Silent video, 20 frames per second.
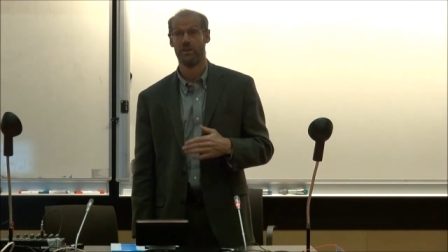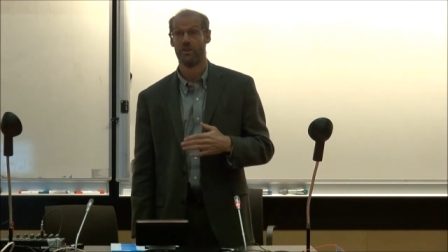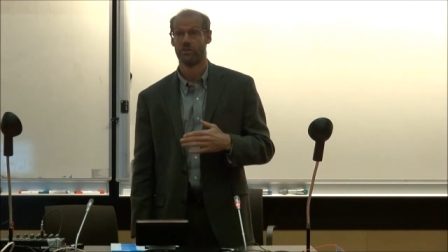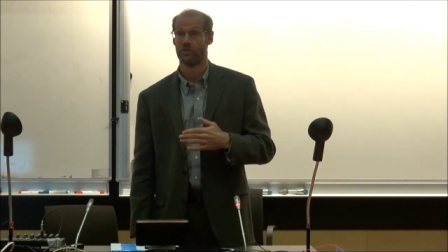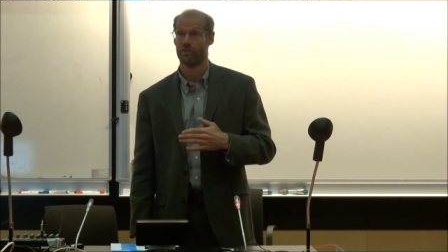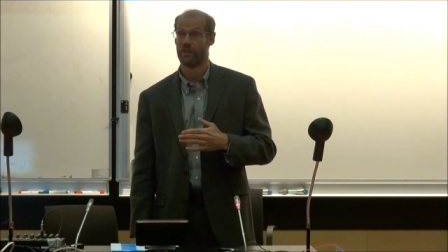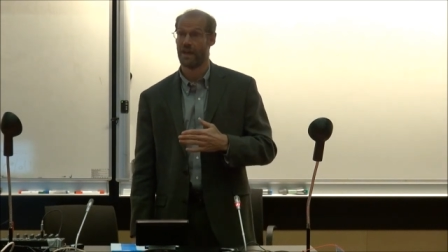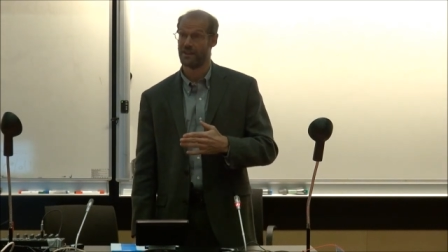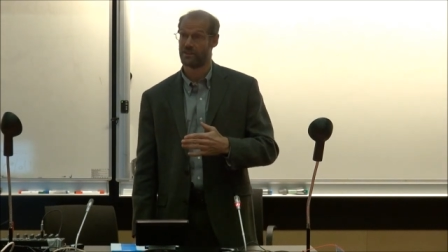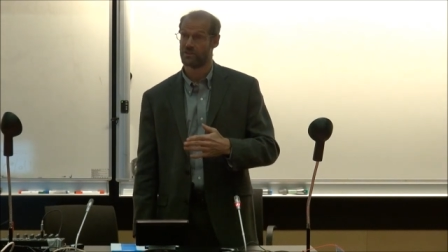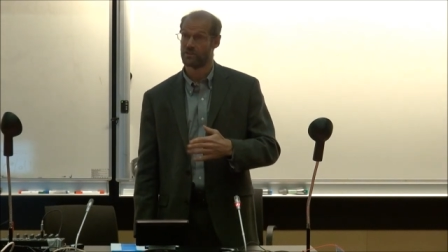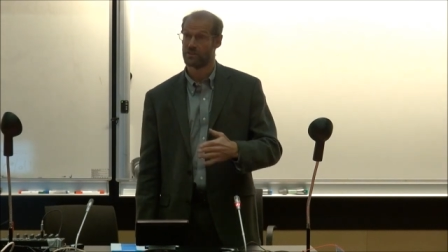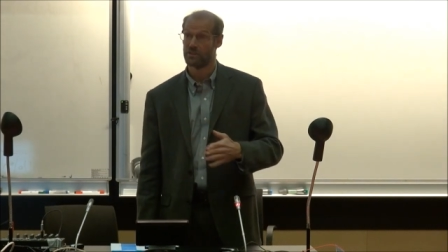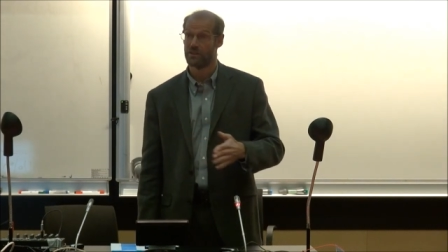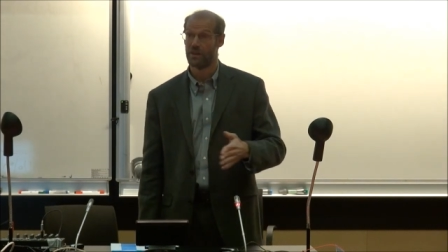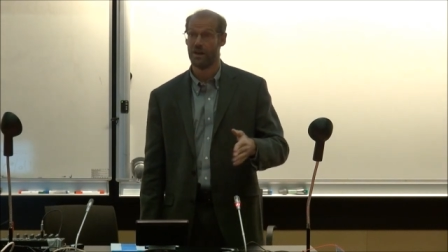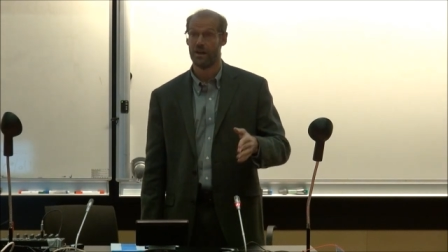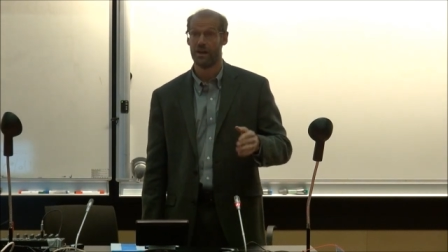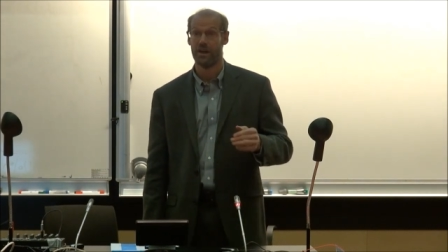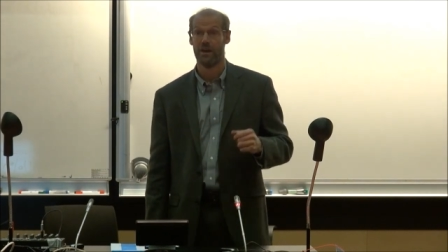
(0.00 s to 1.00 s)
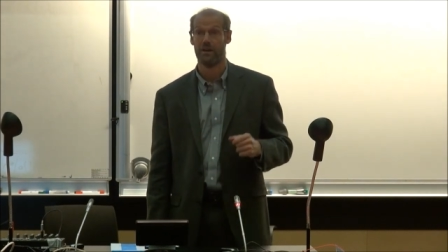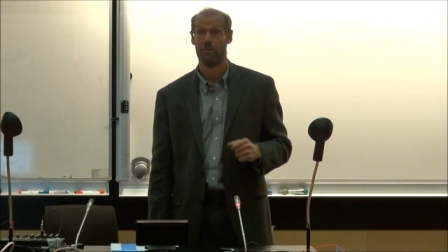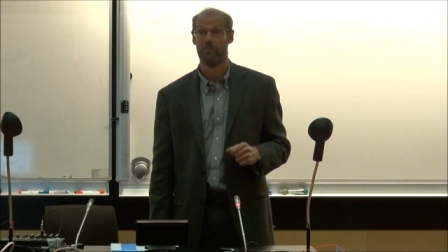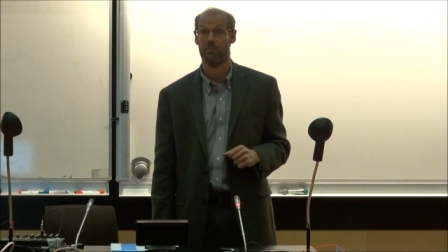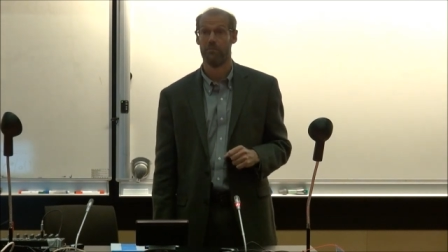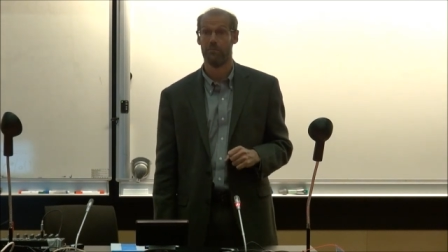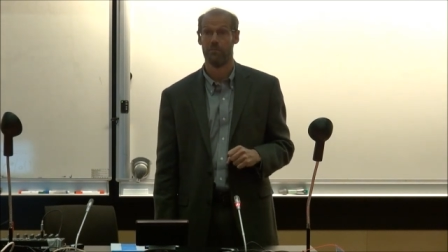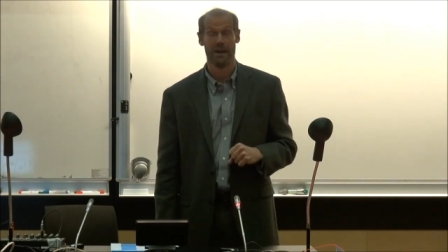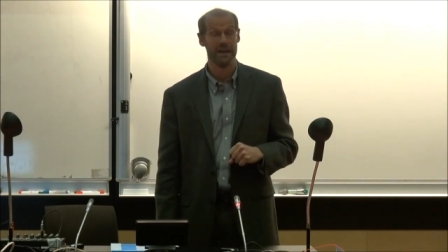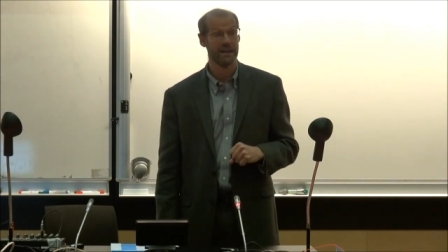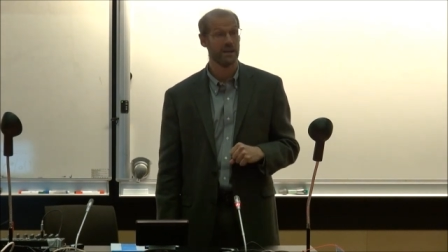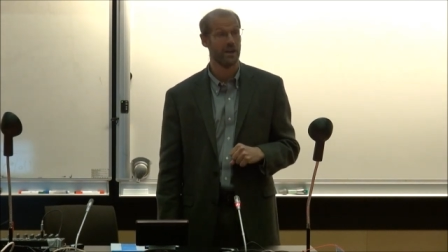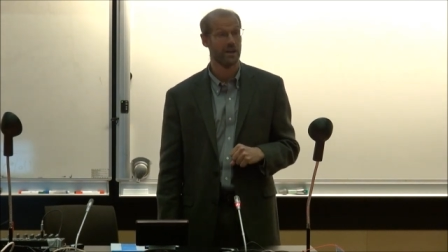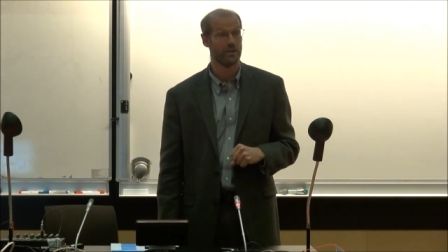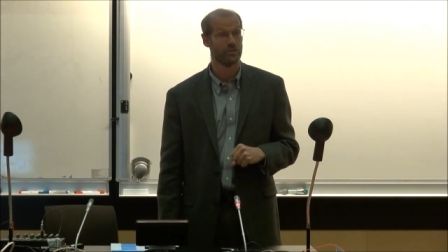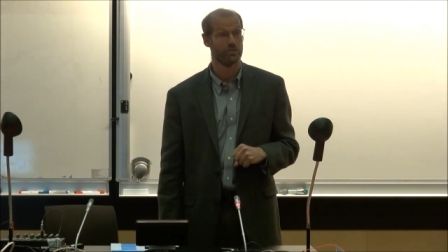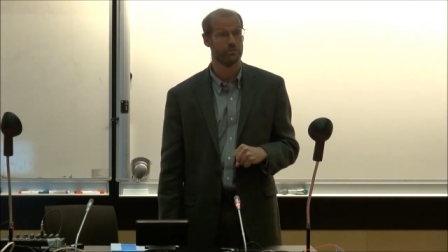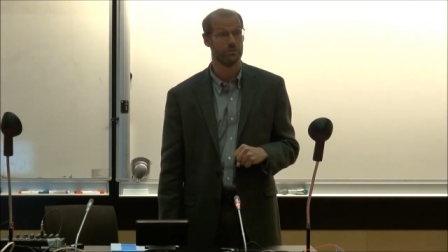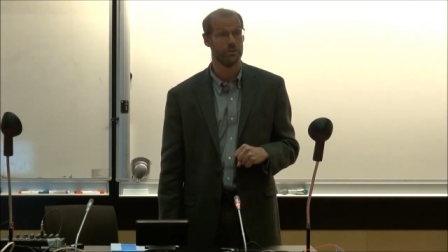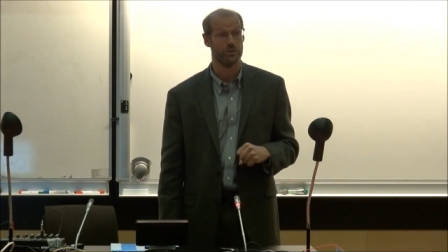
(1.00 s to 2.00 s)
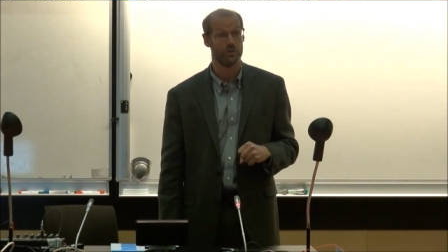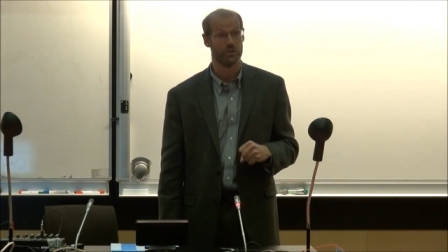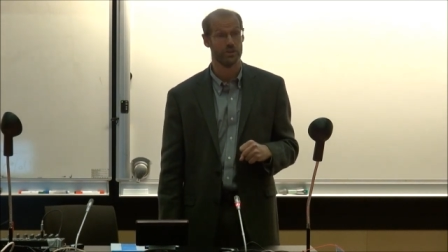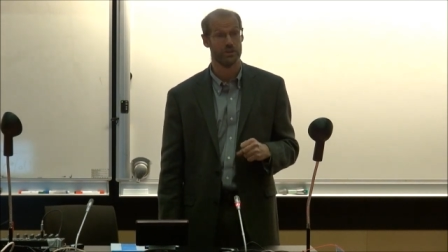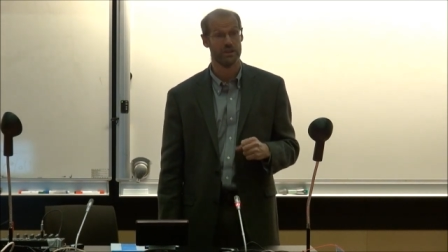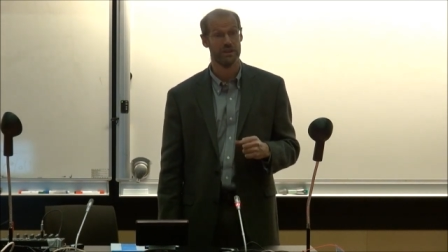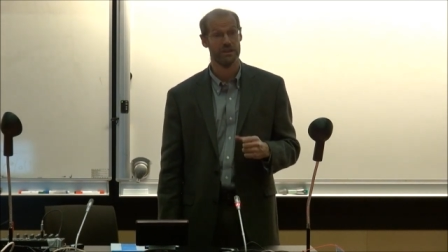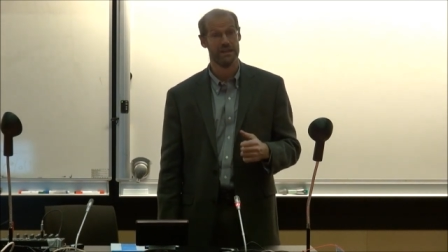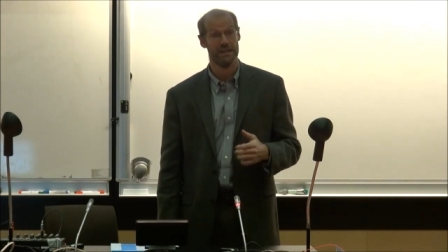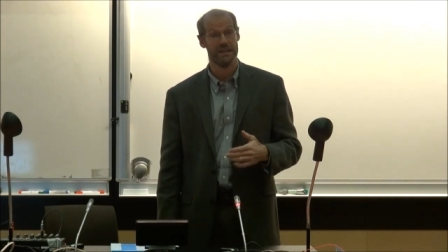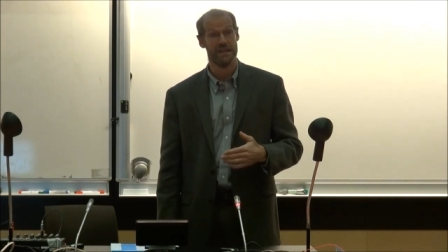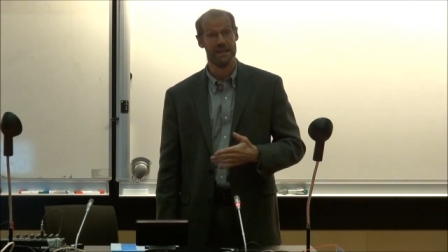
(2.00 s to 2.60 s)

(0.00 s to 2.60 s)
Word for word: So that's uh, my contribution,